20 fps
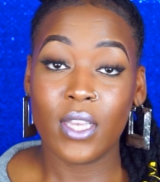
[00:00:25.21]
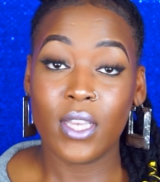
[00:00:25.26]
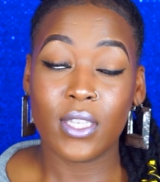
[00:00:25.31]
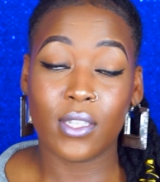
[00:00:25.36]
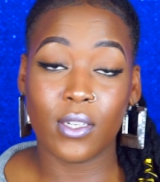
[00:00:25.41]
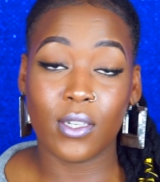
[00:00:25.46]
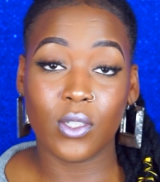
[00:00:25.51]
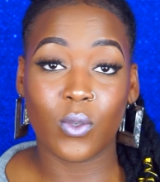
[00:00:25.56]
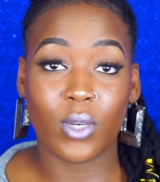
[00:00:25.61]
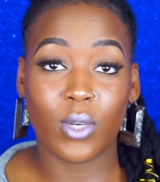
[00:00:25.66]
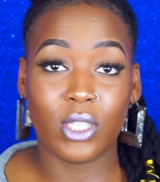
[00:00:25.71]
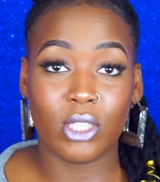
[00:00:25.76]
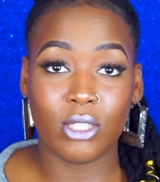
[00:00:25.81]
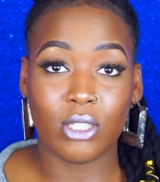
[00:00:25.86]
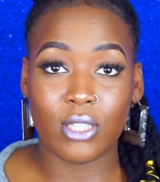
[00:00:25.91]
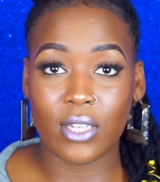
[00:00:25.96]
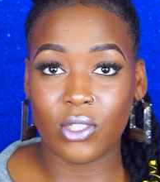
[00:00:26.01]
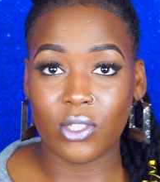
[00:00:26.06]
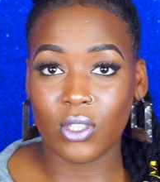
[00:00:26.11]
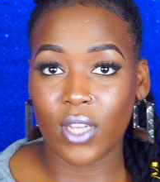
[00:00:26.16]
Certain
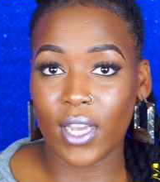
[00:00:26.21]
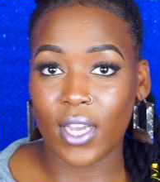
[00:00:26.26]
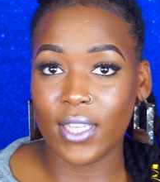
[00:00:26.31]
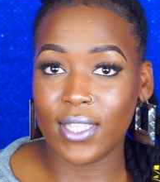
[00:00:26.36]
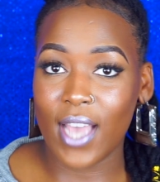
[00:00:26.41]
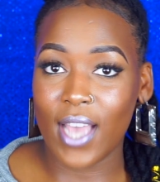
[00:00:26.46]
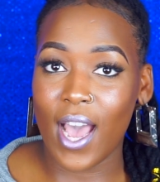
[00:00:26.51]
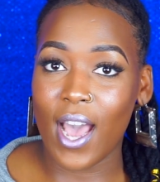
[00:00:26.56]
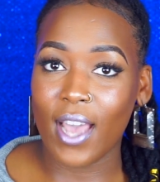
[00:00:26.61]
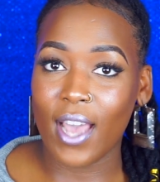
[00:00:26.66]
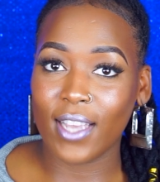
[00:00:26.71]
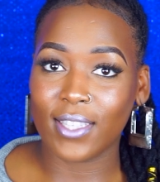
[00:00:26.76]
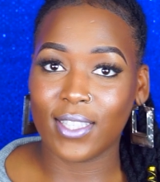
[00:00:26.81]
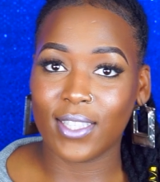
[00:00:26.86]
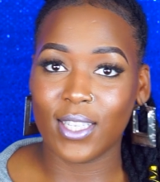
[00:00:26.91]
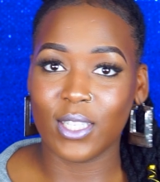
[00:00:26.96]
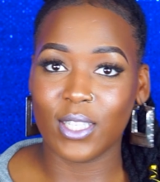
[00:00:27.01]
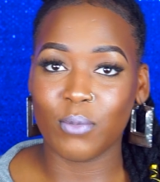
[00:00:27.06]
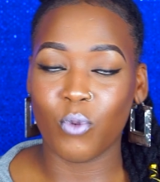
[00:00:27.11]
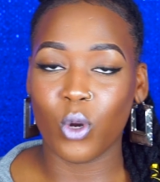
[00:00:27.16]
questions that you guys
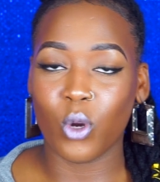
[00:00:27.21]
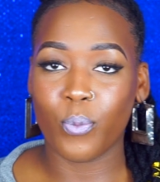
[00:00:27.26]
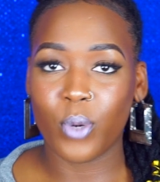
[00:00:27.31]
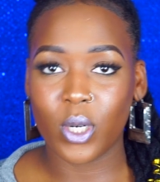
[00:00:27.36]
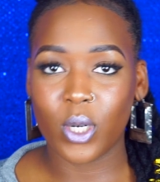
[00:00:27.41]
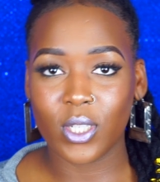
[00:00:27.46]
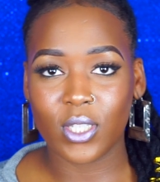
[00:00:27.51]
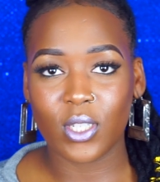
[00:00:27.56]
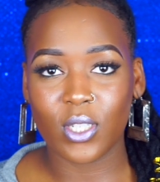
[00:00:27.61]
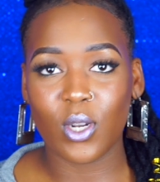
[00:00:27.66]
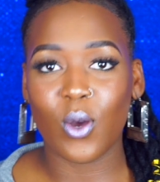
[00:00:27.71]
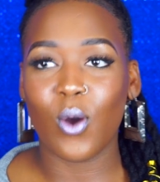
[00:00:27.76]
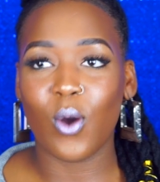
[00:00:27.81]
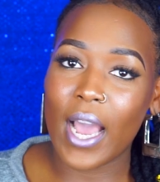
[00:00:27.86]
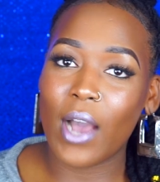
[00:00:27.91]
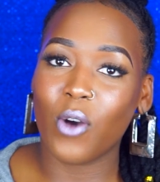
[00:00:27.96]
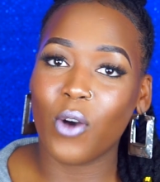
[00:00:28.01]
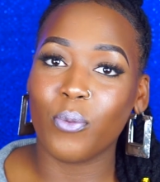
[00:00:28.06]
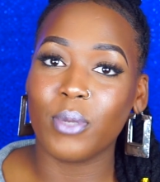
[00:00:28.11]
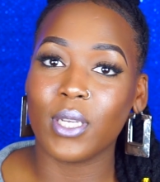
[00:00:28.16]
ask is more personal.
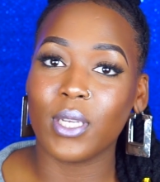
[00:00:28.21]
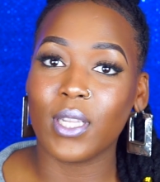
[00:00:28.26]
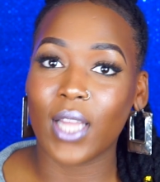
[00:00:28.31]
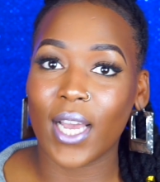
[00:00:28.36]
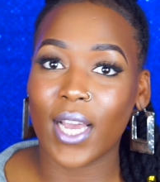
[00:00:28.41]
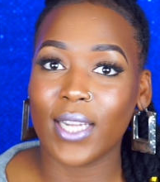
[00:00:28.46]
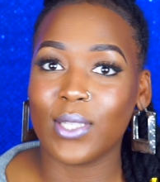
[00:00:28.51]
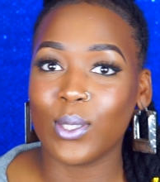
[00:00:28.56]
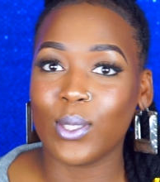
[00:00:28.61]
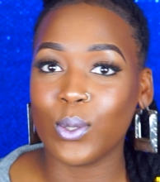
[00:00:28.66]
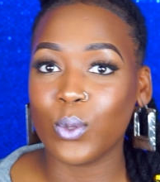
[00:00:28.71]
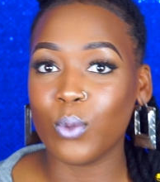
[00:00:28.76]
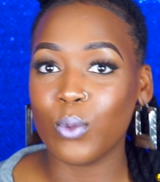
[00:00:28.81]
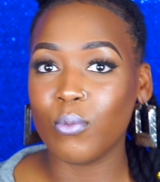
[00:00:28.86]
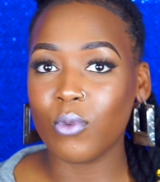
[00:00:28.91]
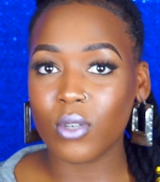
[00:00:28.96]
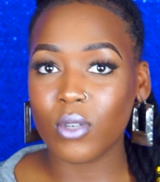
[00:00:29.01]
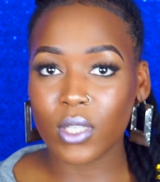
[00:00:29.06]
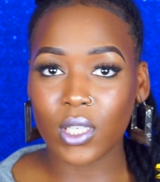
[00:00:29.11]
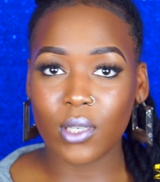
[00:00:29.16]
I'll be glad to do
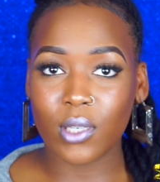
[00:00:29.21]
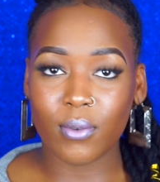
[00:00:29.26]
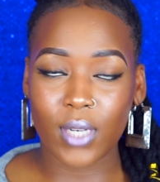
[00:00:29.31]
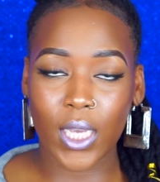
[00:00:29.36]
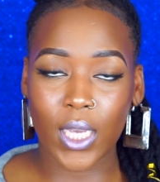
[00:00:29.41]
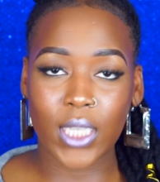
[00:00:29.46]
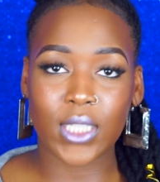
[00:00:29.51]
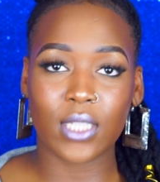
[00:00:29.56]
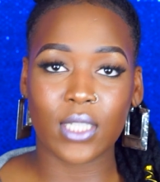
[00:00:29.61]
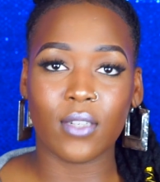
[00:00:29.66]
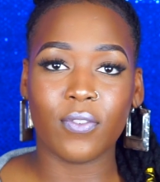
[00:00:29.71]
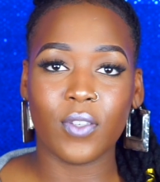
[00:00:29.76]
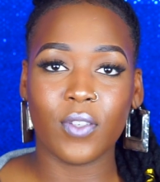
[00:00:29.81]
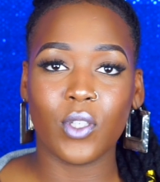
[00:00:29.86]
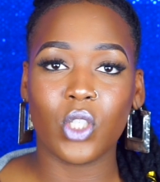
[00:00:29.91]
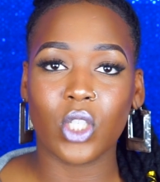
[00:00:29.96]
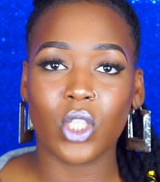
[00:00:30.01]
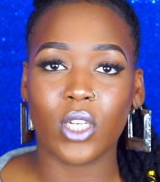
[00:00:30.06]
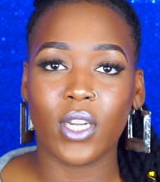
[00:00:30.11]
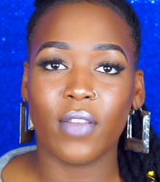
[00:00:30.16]
more Q&As in the
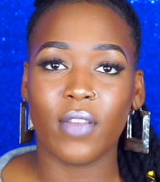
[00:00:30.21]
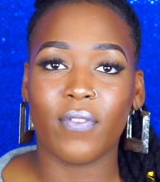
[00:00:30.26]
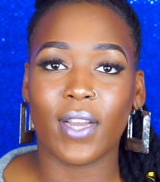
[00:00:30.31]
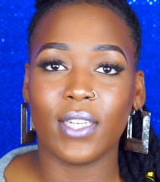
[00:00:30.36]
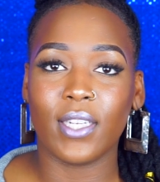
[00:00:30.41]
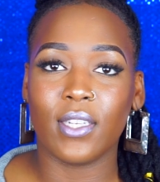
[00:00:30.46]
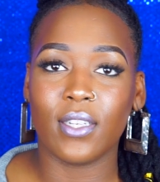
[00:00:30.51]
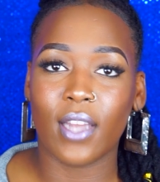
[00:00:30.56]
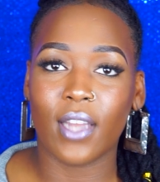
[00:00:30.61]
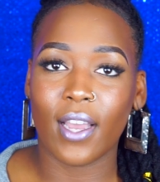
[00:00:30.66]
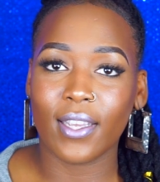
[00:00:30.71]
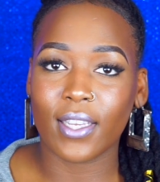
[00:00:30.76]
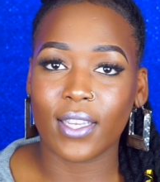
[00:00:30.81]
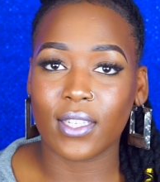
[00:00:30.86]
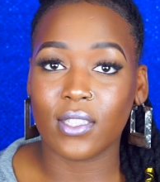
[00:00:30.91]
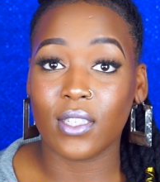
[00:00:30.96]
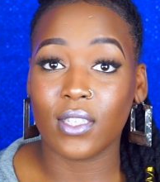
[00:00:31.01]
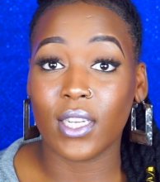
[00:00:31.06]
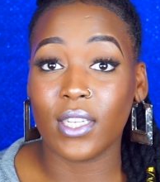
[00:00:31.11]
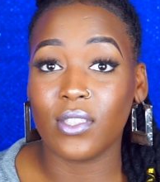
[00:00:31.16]
future if I did not
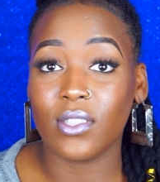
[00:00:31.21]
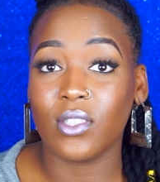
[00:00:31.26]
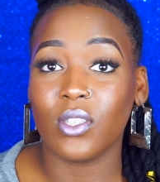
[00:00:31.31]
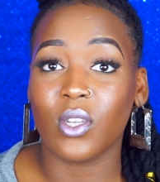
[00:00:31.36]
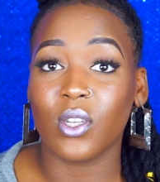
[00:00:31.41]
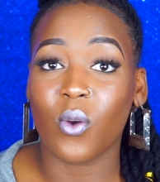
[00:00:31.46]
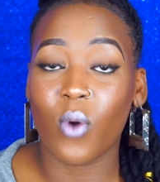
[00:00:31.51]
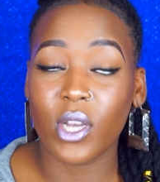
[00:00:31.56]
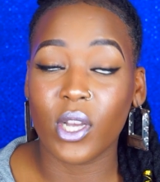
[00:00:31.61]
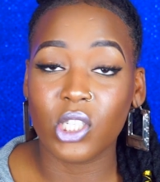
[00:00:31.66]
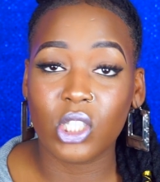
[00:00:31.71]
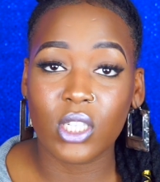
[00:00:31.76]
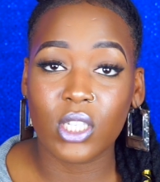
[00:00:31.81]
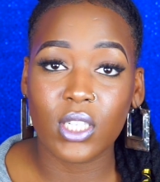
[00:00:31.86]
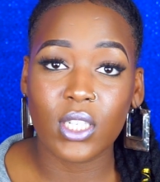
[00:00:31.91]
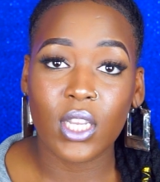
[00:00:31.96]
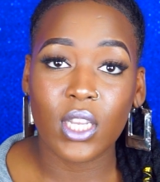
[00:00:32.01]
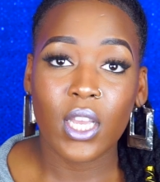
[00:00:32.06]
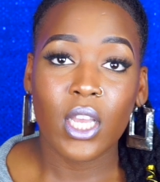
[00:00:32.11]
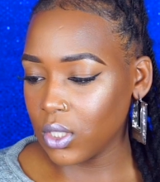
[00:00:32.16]
get to answer your
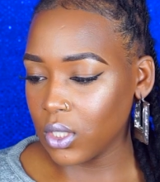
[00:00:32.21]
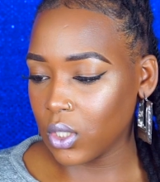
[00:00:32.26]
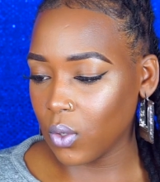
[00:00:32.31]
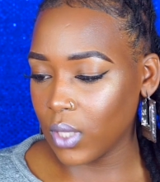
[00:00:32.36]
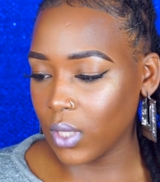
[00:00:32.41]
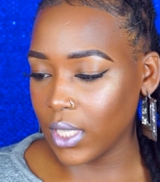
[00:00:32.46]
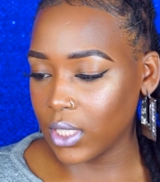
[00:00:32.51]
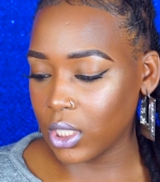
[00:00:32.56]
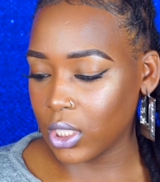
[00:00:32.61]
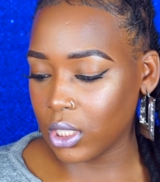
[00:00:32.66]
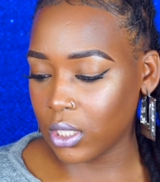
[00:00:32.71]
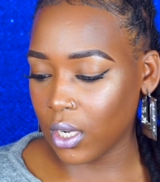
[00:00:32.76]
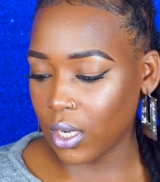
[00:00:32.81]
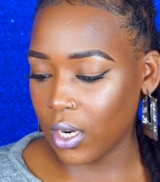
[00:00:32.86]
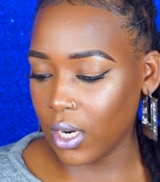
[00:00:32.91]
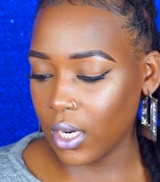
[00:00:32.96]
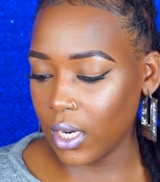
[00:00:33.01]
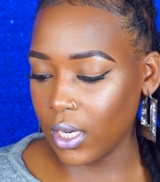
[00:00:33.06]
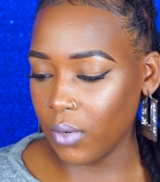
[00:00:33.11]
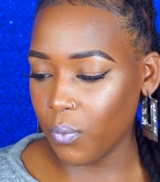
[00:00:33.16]
question. So let's
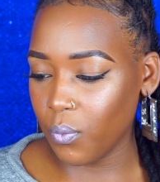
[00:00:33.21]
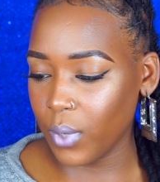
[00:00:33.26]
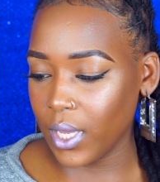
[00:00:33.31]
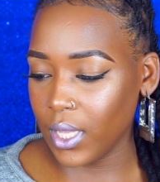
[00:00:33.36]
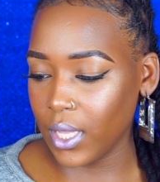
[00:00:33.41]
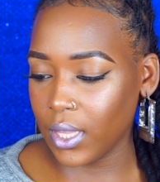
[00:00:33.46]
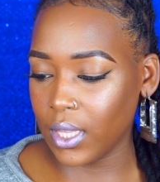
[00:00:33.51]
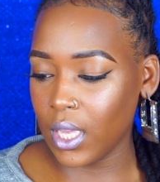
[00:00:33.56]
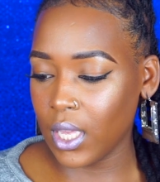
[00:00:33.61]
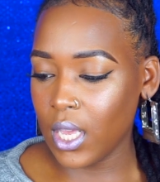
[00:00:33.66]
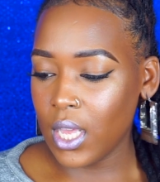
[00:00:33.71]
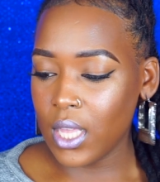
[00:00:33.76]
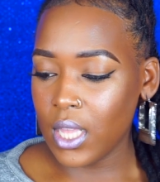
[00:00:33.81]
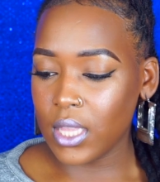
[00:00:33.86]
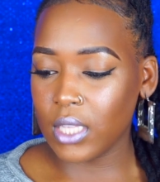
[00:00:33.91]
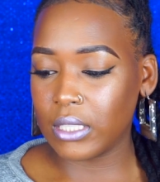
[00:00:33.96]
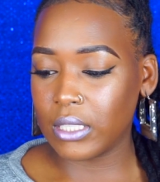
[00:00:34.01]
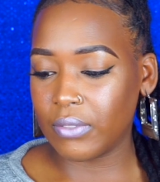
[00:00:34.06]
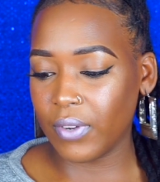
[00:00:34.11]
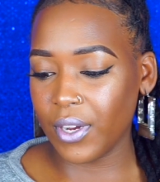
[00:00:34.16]
start with
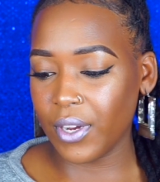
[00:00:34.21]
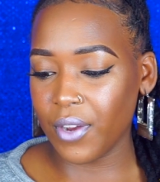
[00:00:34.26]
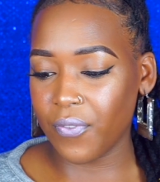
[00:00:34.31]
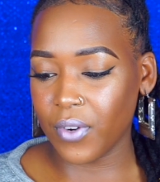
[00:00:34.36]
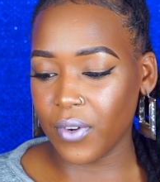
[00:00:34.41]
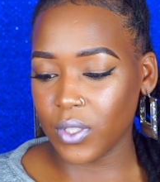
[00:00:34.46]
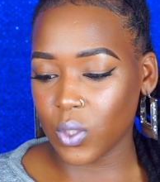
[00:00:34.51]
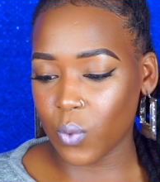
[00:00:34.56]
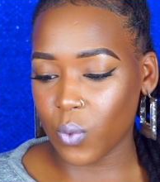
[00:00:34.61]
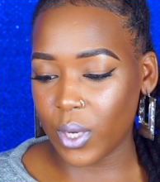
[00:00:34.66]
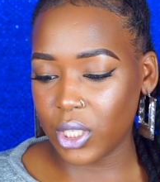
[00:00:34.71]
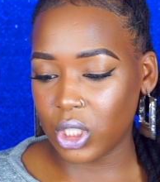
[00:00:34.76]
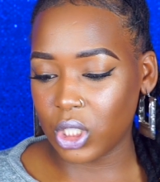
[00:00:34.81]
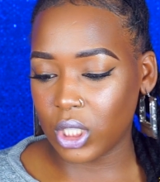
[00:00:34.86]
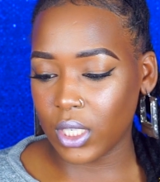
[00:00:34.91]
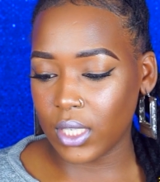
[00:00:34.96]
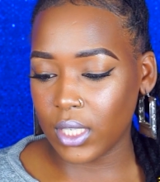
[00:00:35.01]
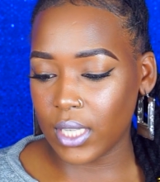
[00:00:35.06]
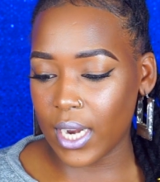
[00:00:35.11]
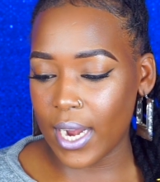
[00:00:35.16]
this very first
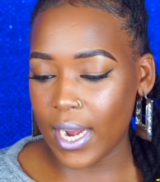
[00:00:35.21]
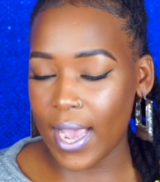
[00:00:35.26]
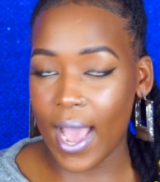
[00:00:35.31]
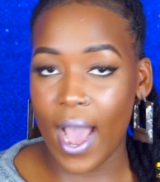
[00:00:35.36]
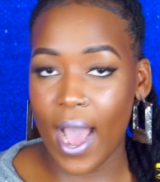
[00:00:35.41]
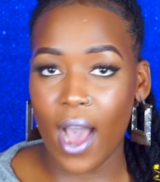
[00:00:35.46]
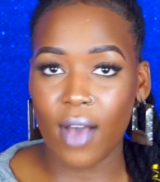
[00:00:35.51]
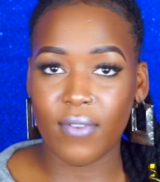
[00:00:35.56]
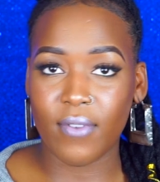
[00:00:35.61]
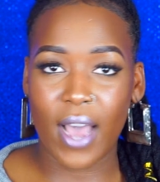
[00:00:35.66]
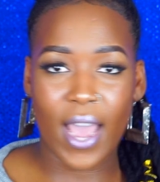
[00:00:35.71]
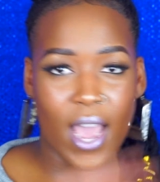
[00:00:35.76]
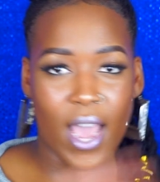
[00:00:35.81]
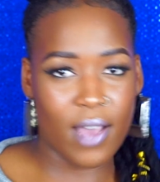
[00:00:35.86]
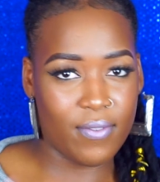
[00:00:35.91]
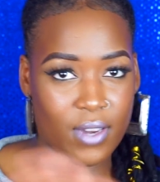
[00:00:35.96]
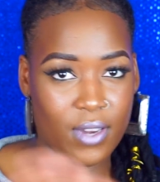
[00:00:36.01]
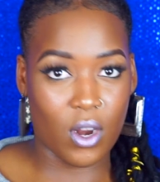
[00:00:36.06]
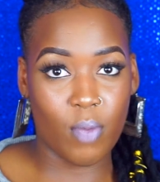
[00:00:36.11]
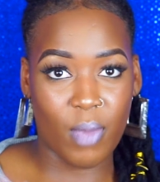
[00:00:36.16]
question that I have. I
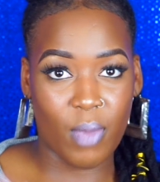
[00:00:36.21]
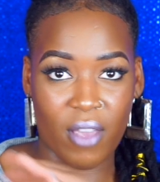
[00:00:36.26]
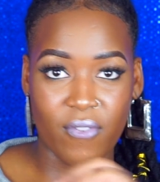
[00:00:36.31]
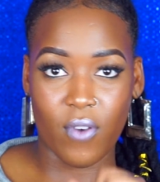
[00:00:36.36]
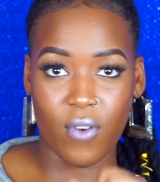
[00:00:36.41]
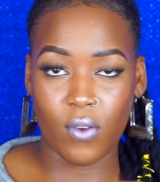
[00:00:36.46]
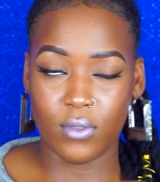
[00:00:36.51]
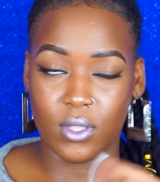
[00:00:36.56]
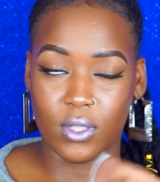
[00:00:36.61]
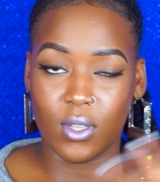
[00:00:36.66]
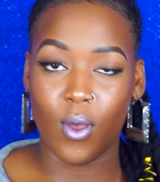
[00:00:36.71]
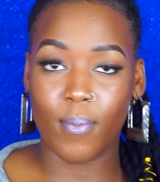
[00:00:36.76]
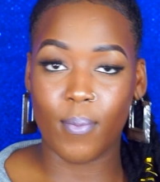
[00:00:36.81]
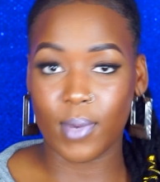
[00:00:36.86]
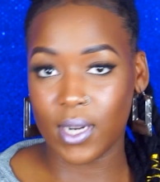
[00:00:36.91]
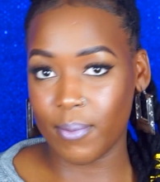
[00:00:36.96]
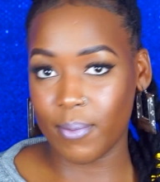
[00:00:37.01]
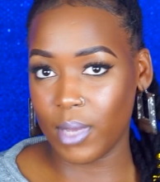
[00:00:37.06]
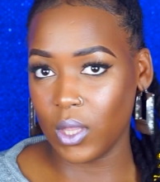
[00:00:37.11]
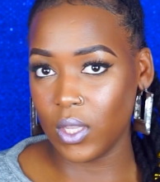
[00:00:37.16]
have it on my phone, so I'm
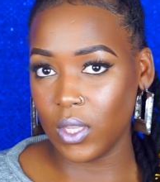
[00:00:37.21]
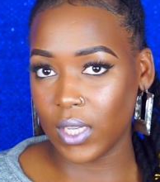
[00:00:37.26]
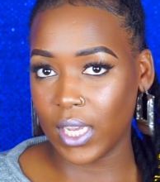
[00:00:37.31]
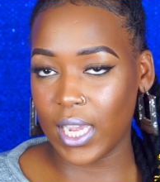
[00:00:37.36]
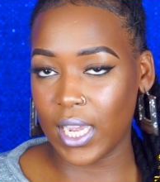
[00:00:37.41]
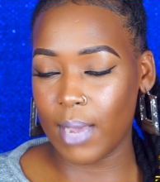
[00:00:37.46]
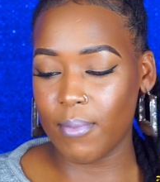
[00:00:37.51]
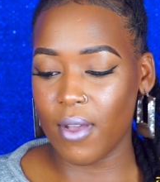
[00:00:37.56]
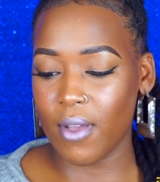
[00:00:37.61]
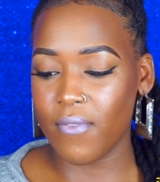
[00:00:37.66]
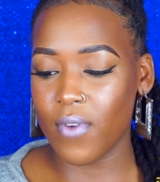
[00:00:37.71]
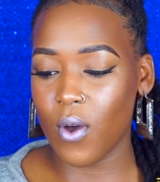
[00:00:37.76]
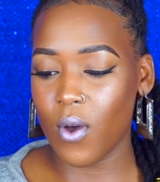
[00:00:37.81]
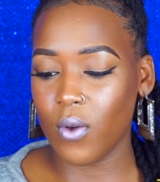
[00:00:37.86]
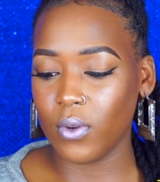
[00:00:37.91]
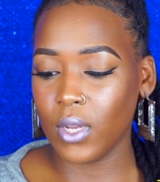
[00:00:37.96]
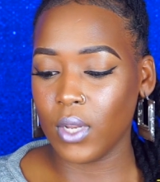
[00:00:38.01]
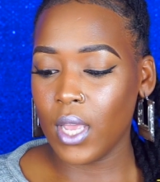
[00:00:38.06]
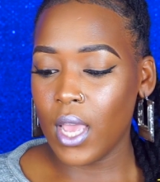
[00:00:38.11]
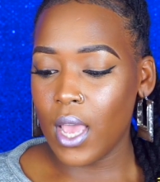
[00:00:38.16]
going to be looking at my
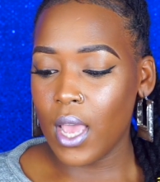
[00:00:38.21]
phone